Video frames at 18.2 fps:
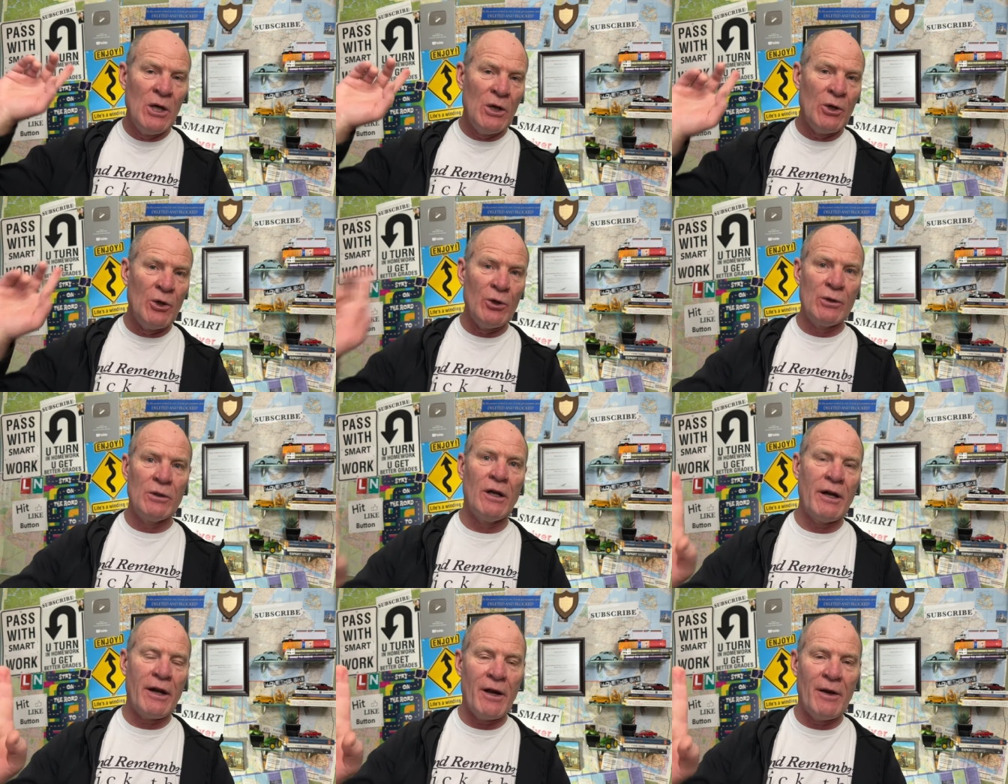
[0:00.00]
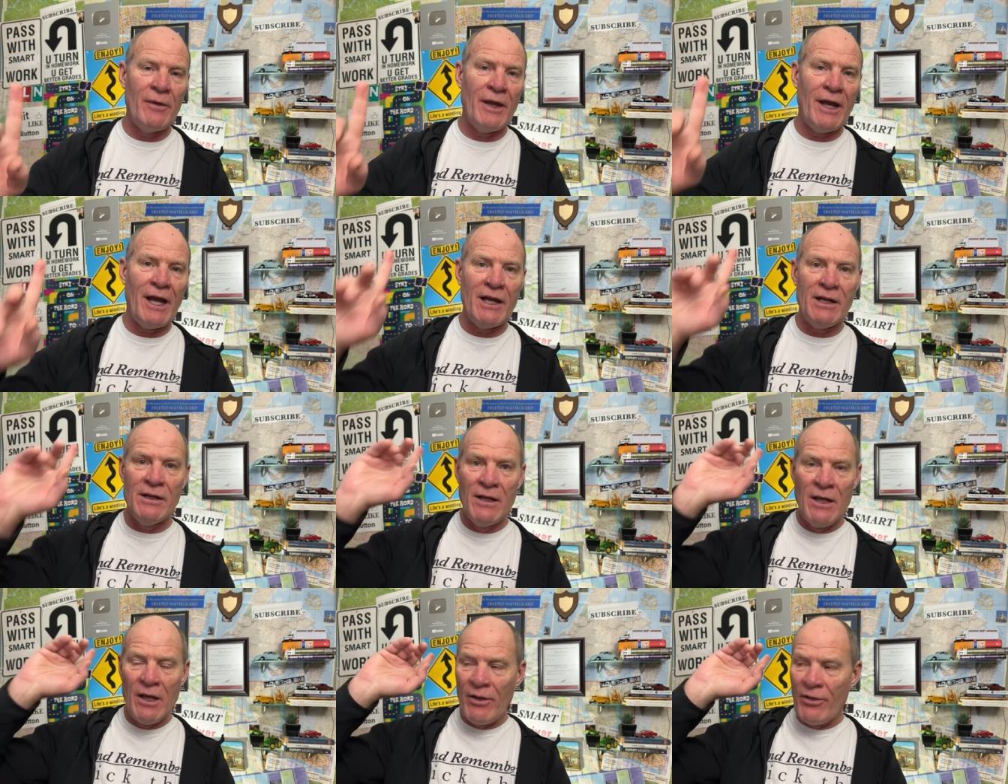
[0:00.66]
good luck on
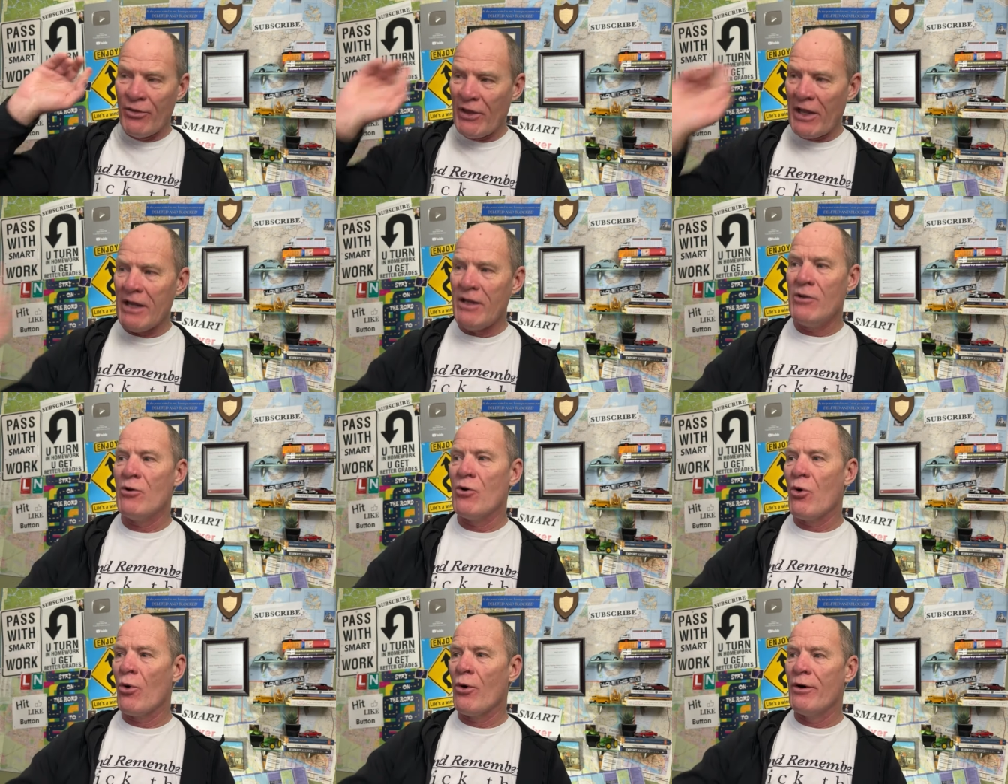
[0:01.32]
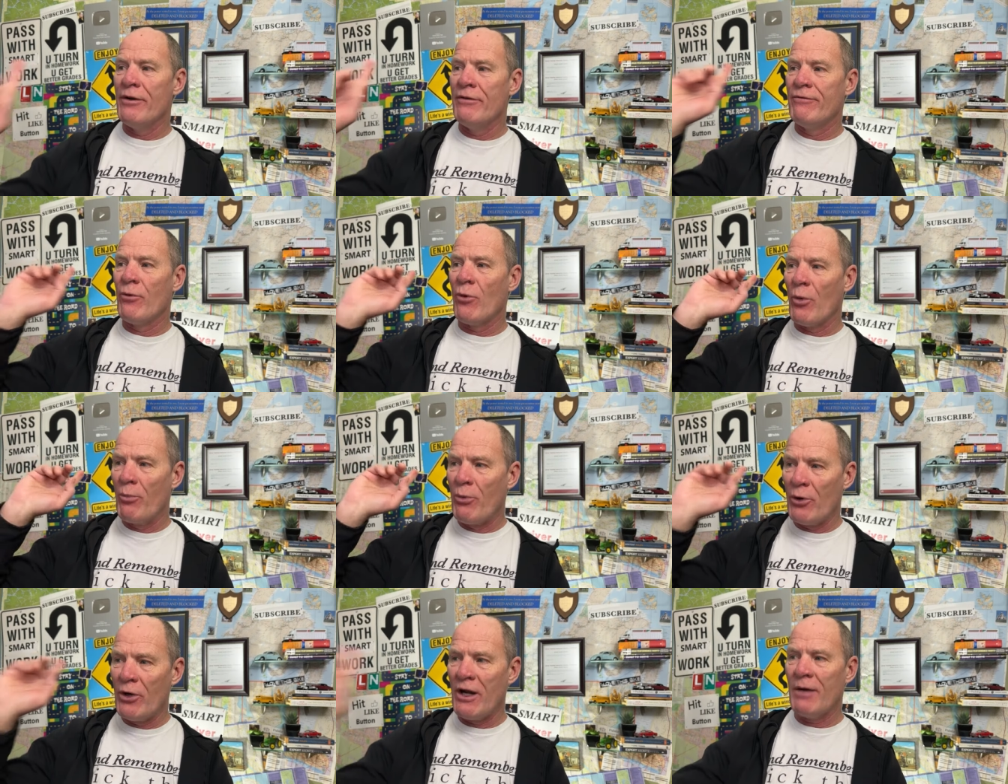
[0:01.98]
that thank you, Corey, for
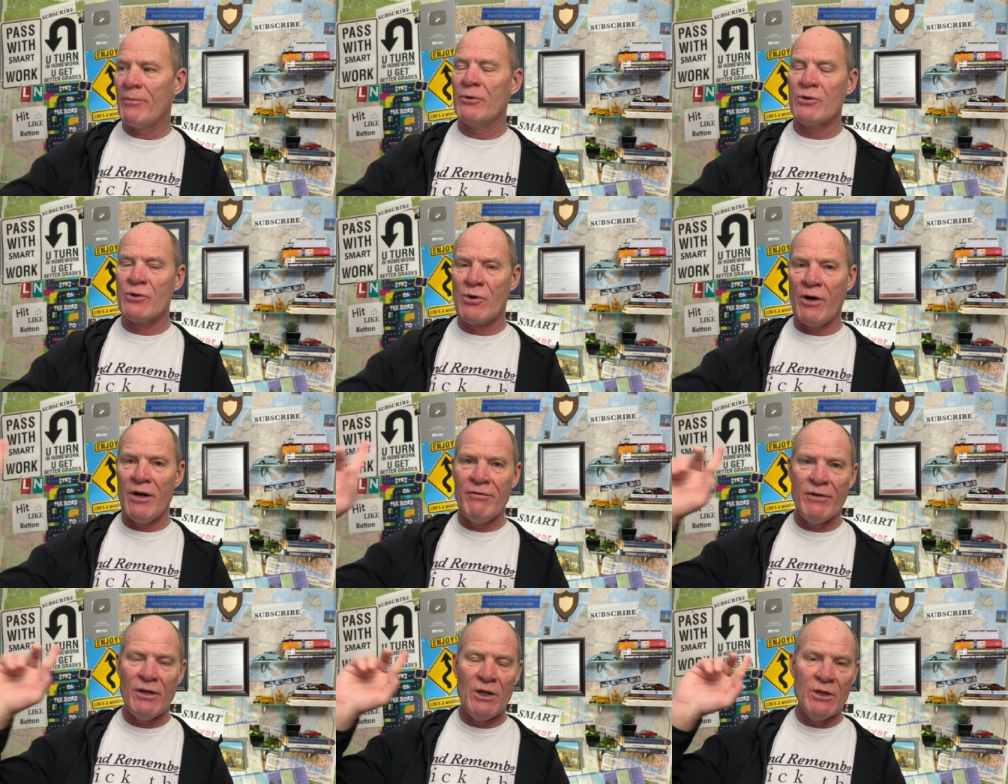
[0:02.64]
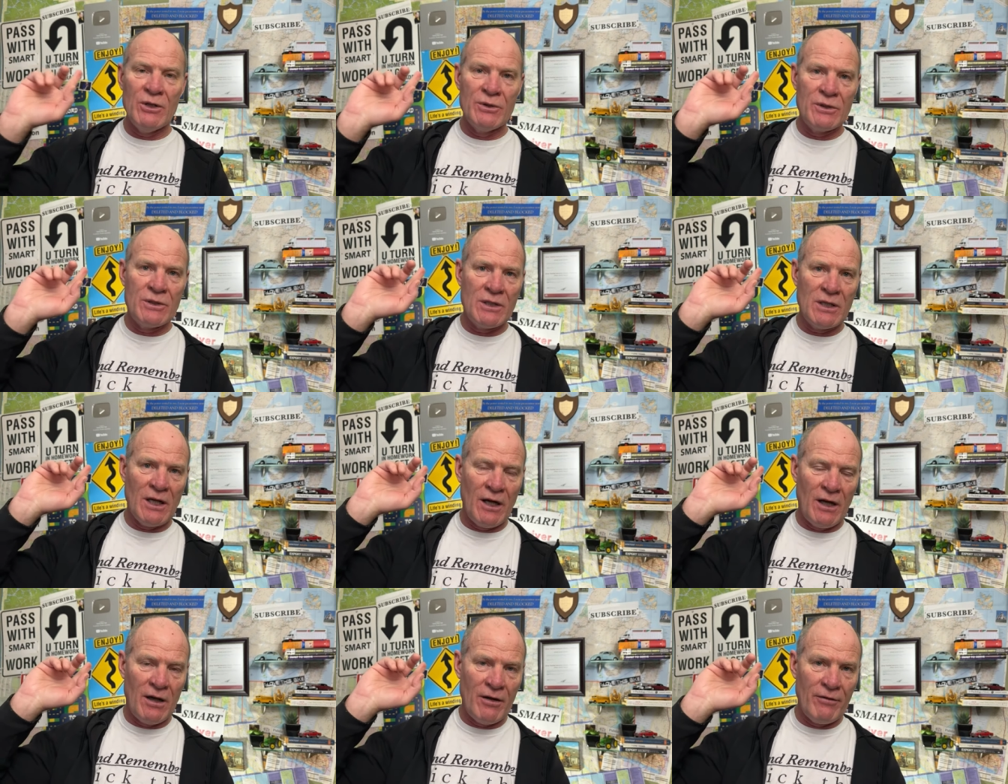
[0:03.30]
putting up those great videos
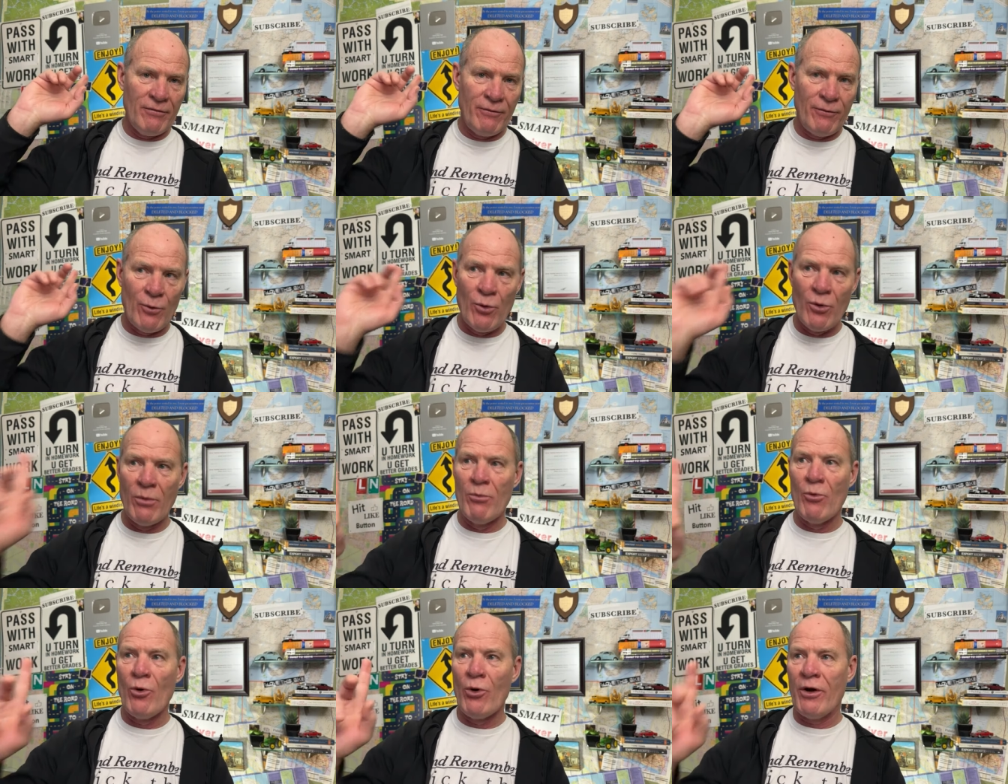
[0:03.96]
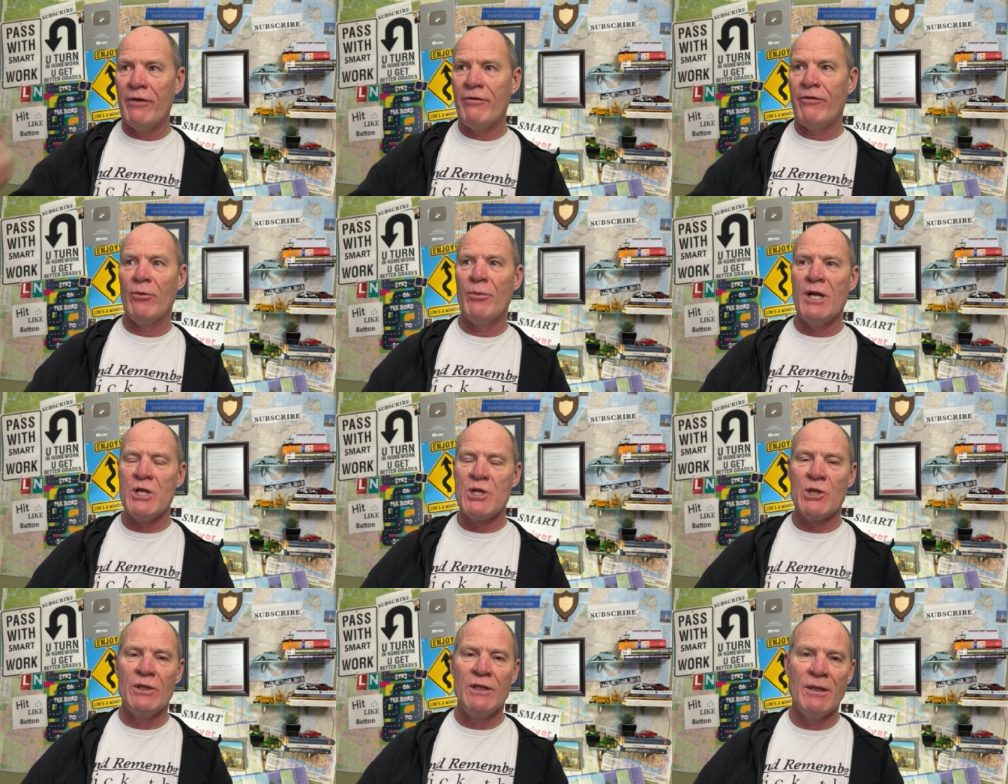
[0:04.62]
uh, for more
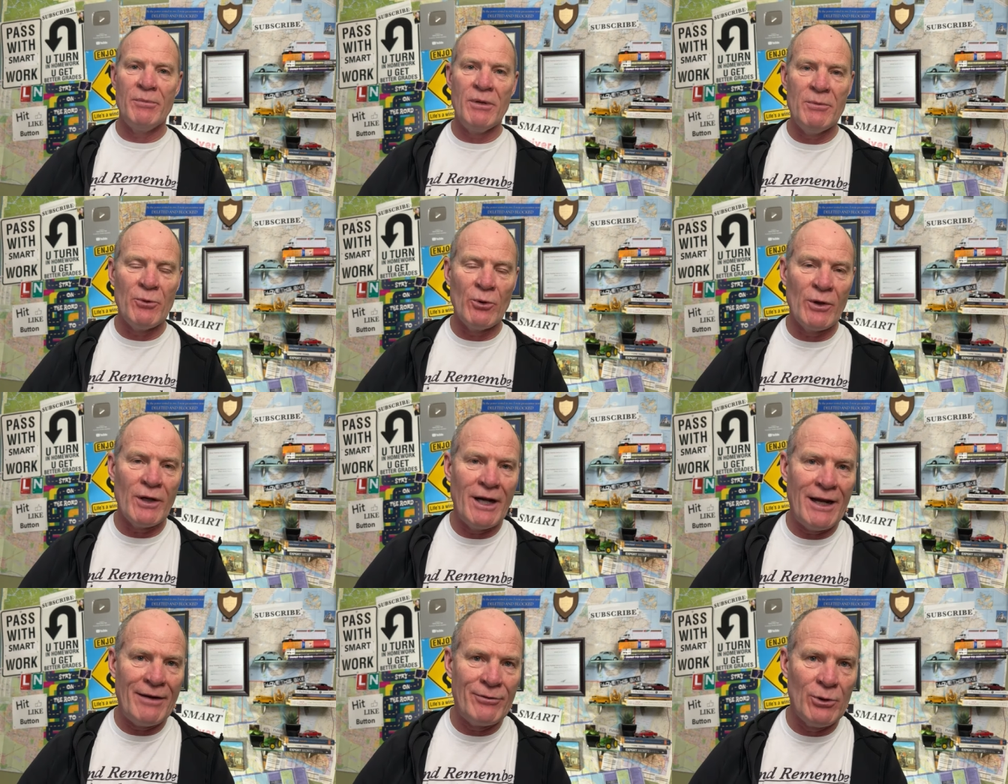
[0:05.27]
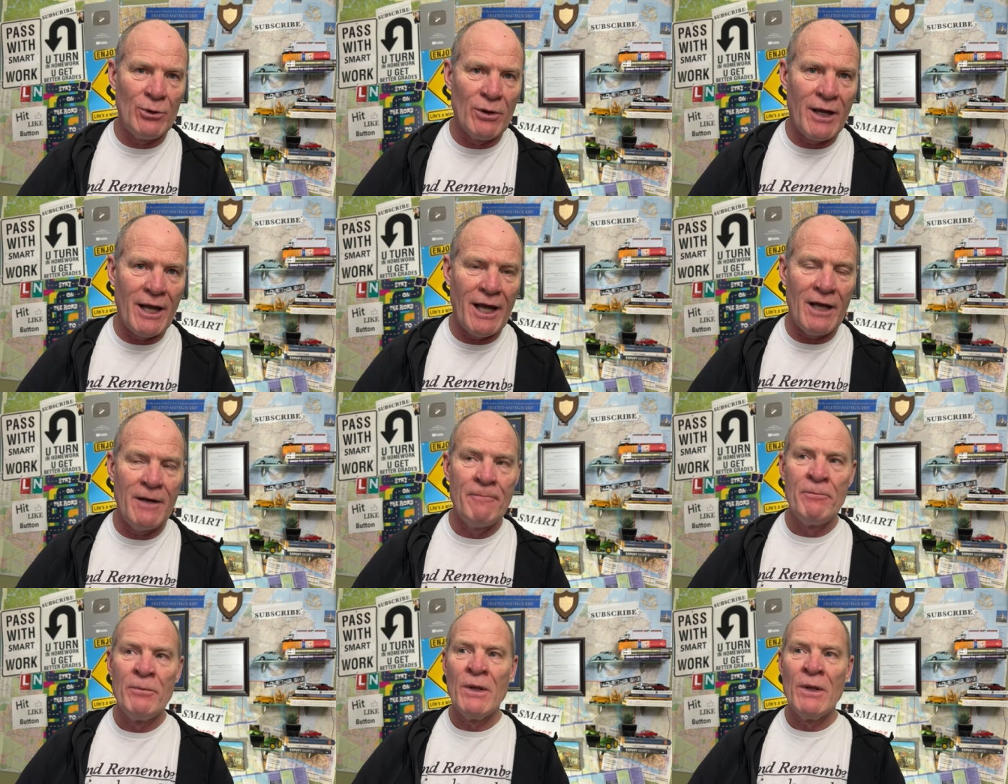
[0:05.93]
information that people can have a look at.